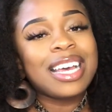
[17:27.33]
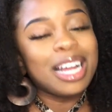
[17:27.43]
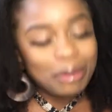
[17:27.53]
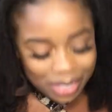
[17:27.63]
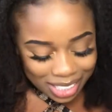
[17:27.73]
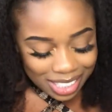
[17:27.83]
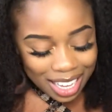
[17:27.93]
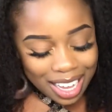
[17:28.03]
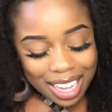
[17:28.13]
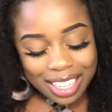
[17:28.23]
And I'm just
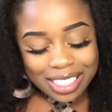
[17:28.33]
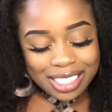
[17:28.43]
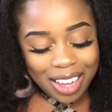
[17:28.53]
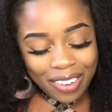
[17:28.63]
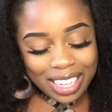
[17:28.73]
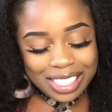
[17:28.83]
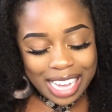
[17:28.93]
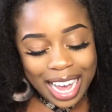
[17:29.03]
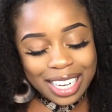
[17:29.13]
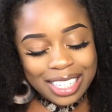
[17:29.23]
so
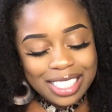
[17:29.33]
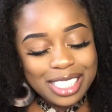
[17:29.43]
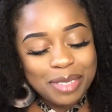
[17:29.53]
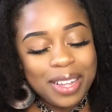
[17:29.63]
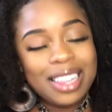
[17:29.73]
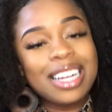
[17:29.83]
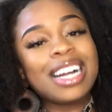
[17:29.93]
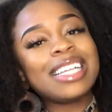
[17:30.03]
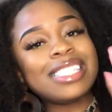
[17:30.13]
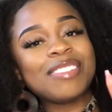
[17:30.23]
excited to spend the
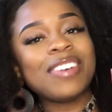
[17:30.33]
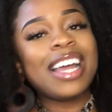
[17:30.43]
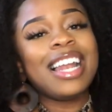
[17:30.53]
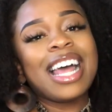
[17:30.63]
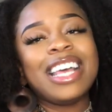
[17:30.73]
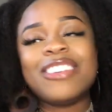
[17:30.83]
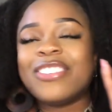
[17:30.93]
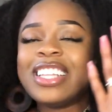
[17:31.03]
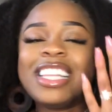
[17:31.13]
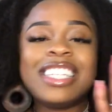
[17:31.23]
rest of my life
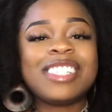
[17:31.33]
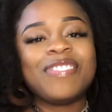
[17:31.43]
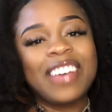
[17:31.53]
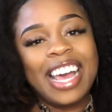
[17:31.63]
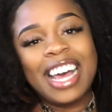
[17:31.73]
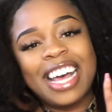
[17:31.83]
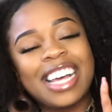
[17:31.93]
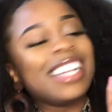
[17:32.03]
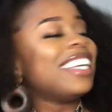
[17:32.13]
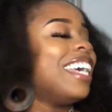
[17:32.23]
with this
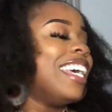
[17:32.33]
man.